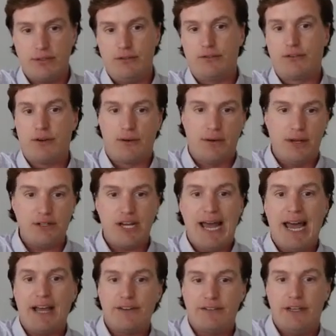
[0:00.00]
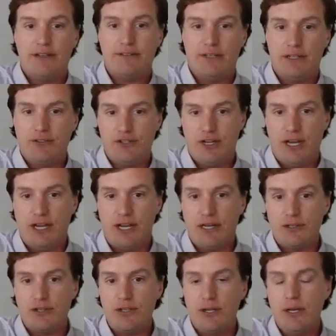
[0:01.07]
discourage access,
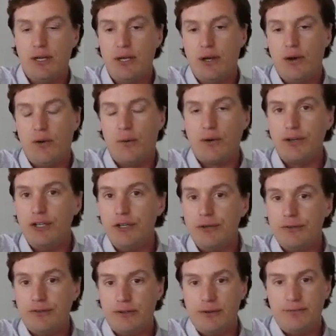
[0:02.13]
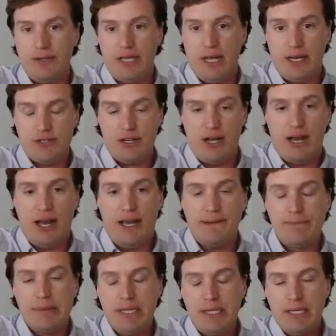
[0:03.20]
exchange, or use of EHI.
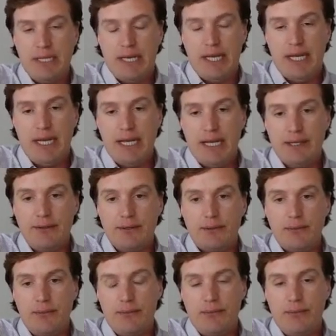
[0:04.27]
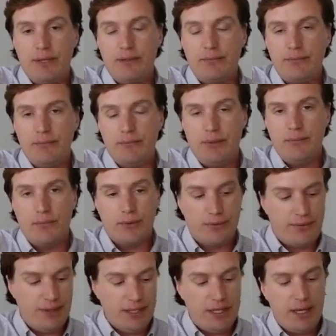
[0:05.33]
And when, when we're
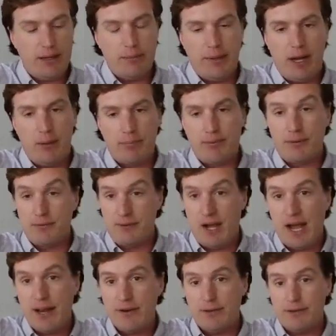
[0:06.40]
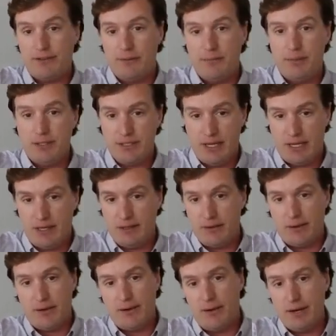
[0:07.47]
thinking about providers in
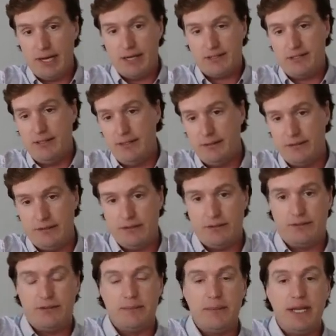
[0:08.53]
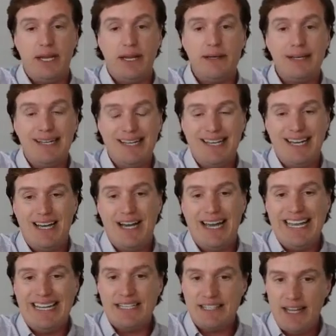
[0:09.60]
particular, and I'll get to this in just a minute, uh,
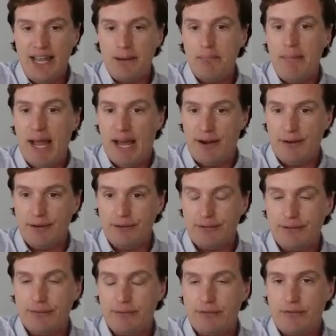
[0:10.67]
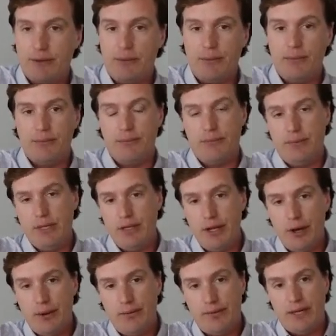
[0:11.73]
intent matters. So we
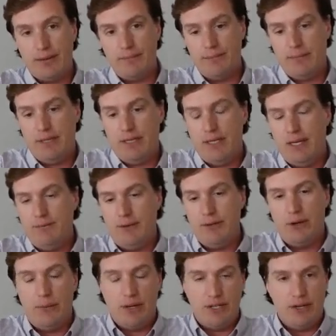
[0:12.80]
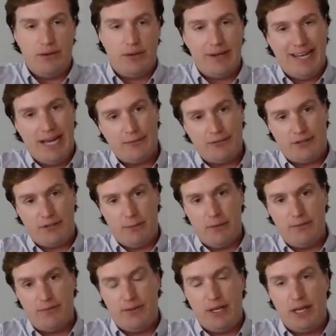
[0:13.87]
know that even though we don't have some
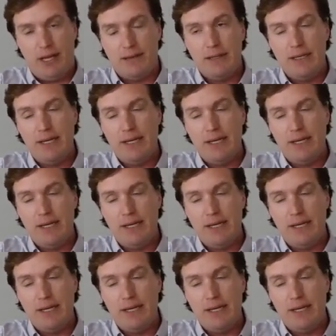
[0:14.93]
of the